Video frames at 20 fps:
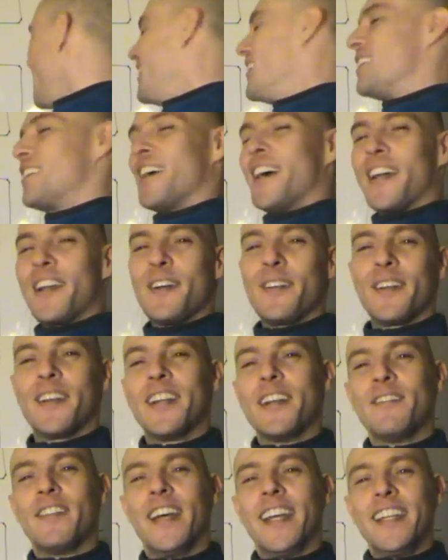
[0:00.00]
So I go there,
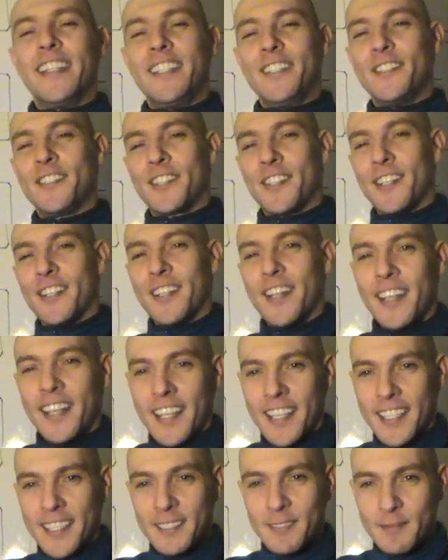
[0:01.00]
and I'm like, you, sir,
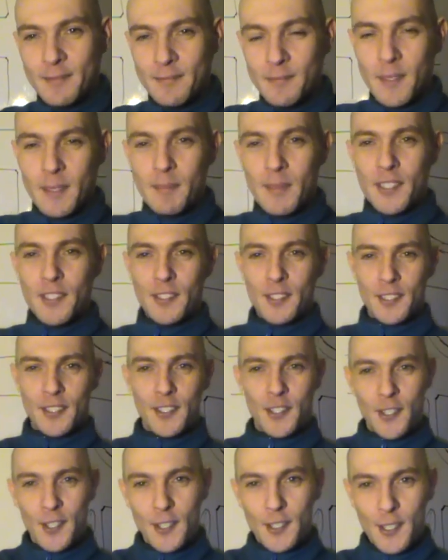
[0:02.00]
Mr.
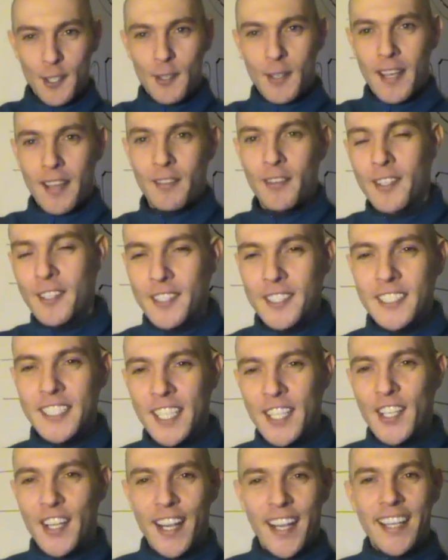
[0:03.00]
Sir, you have
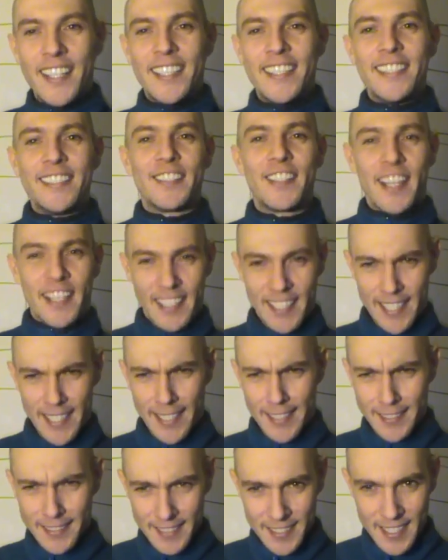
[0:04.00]
a great
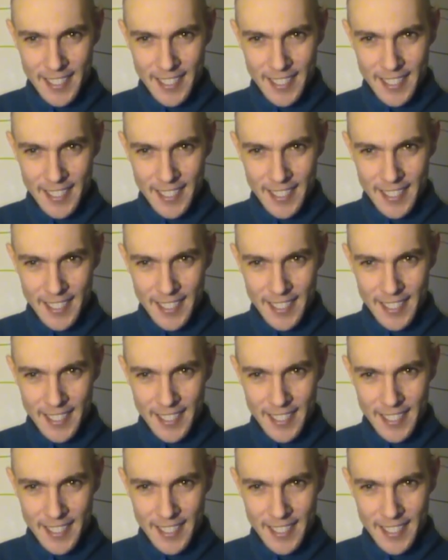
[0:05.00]
day.